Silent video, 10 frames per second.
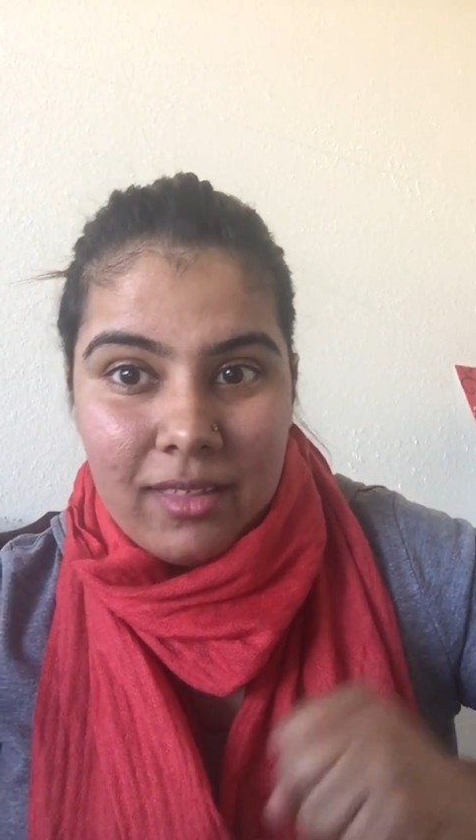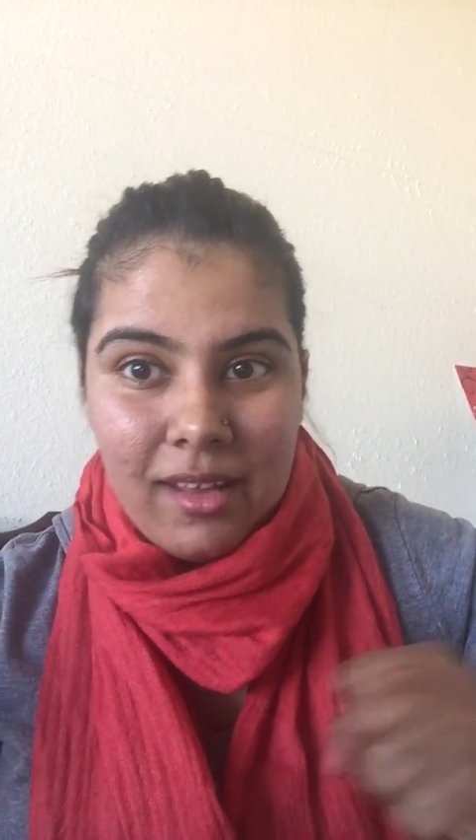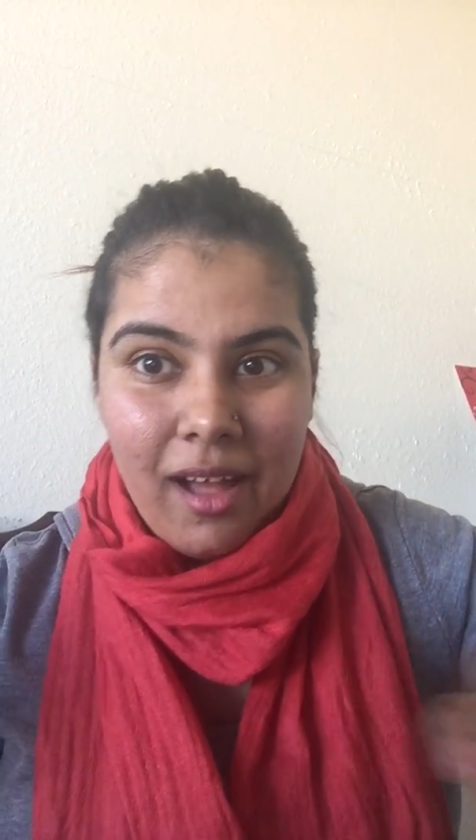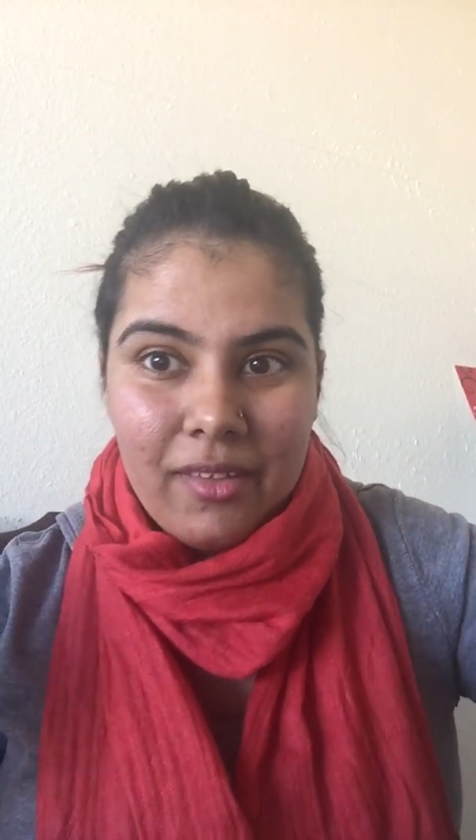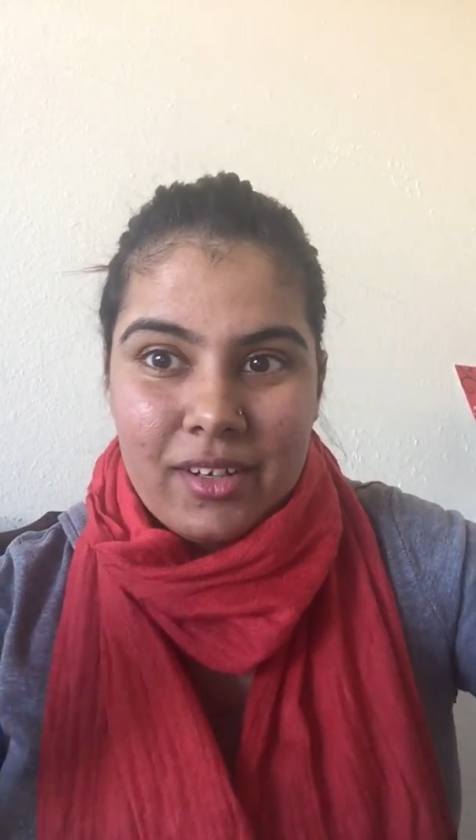
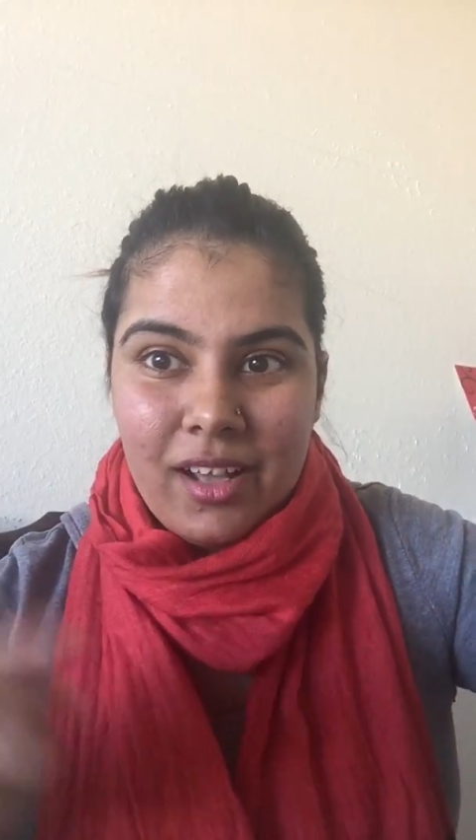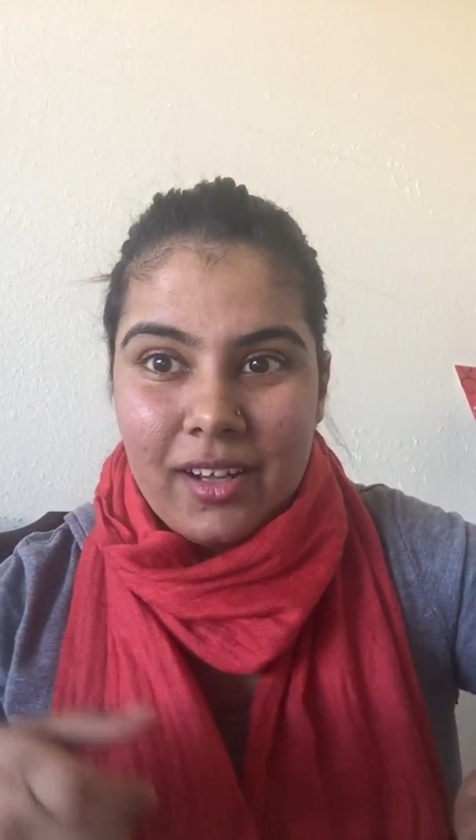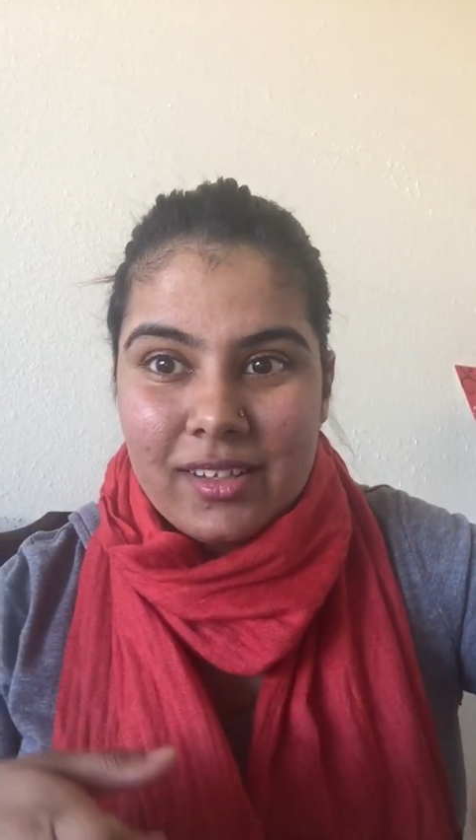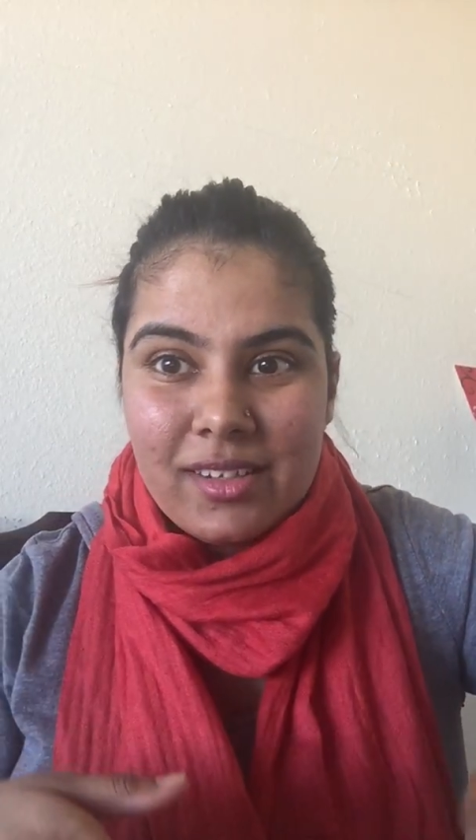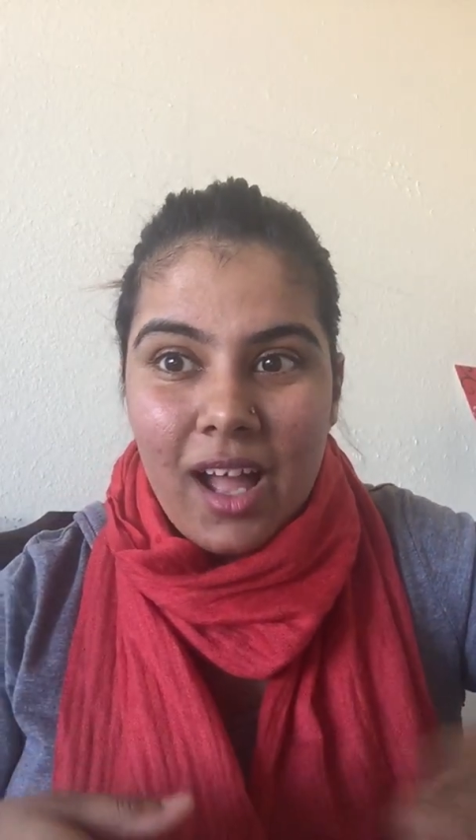the other
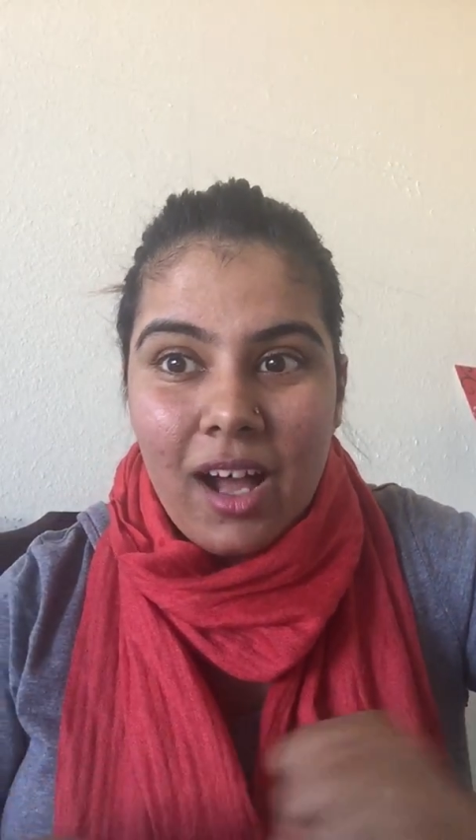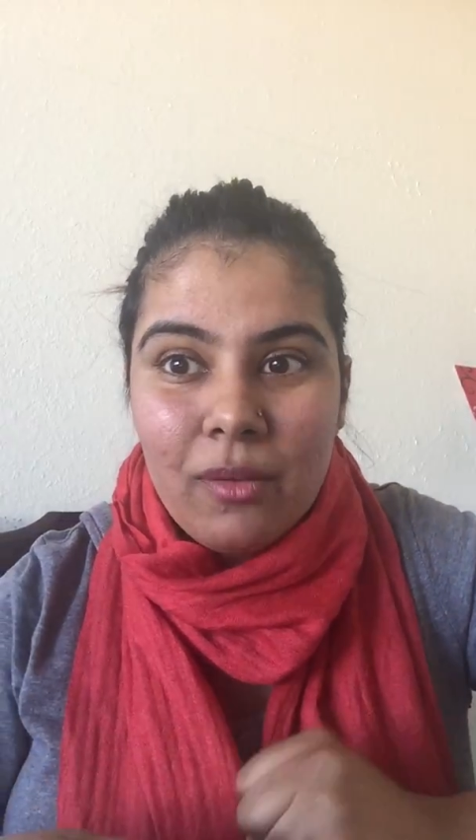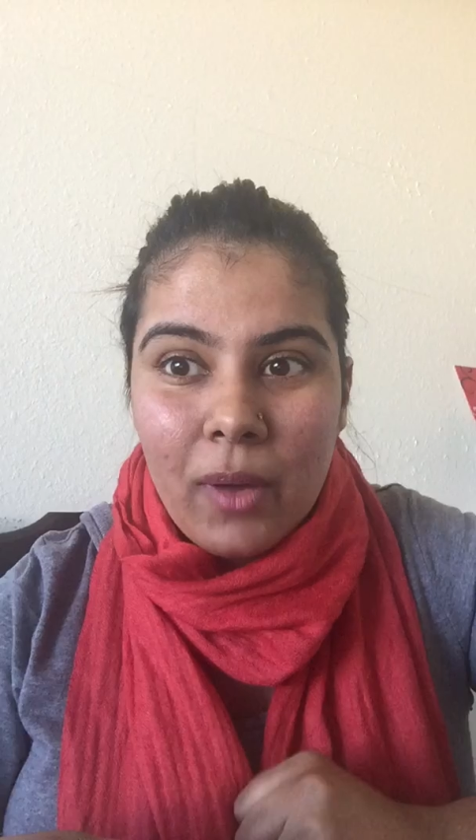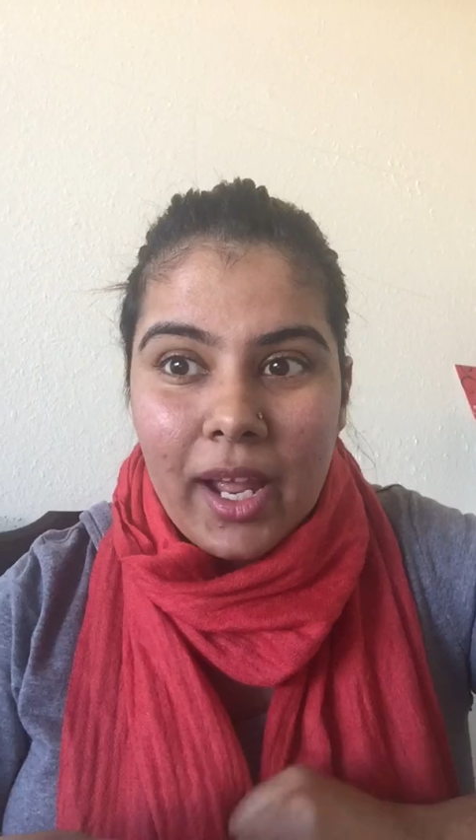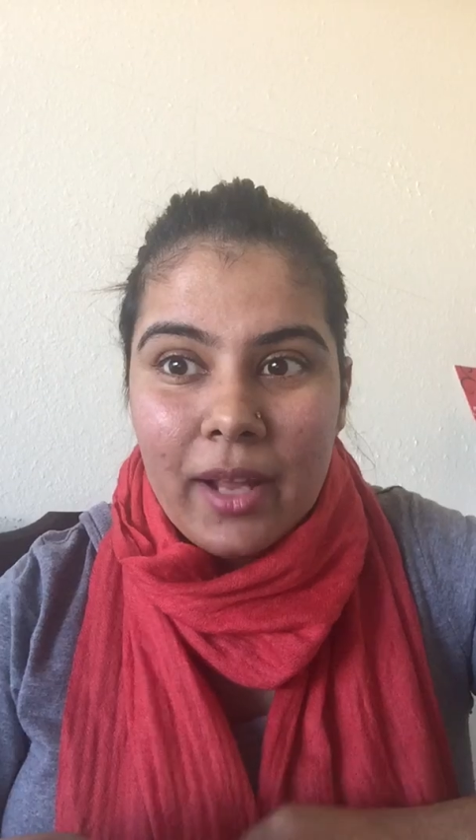tugs
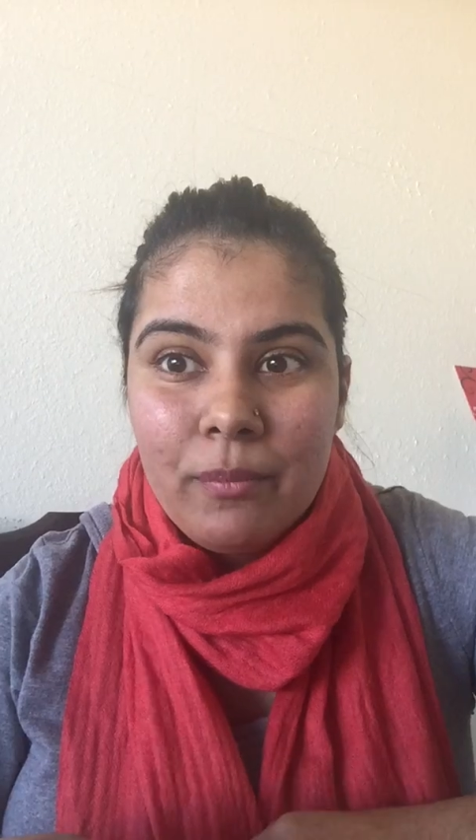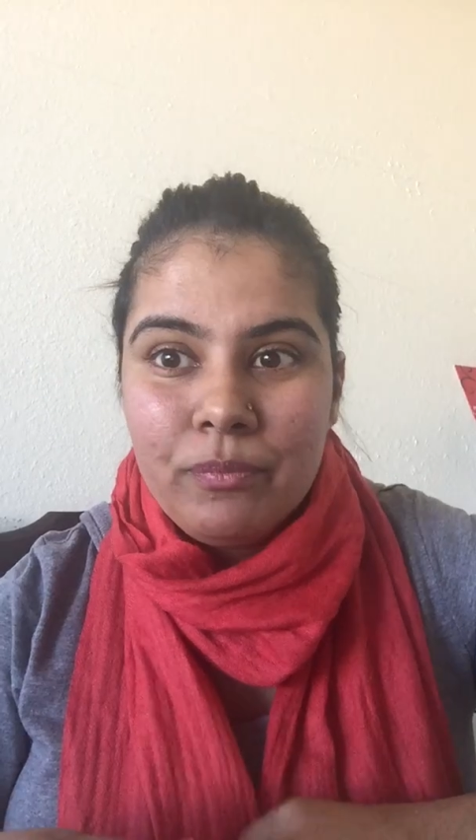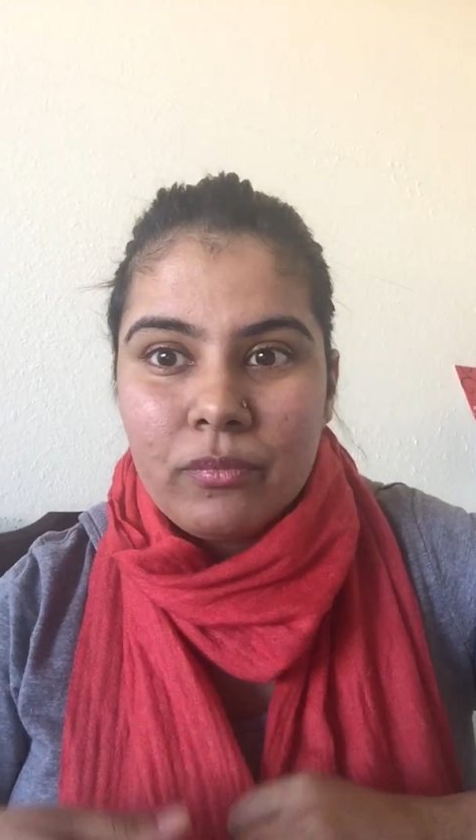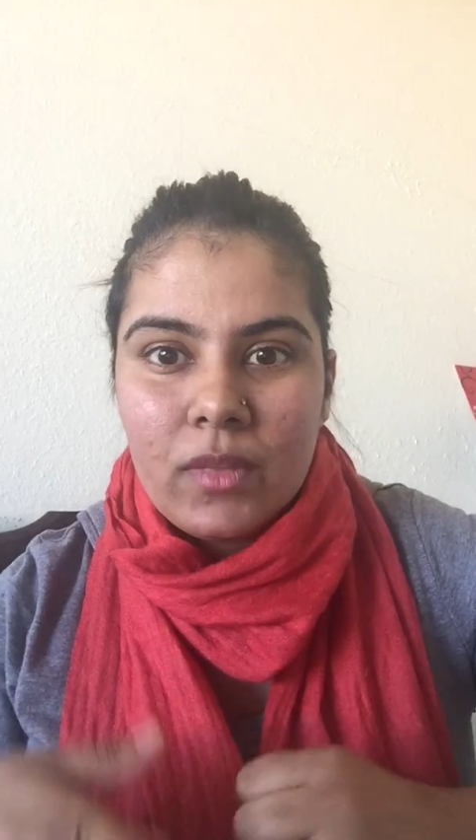that way.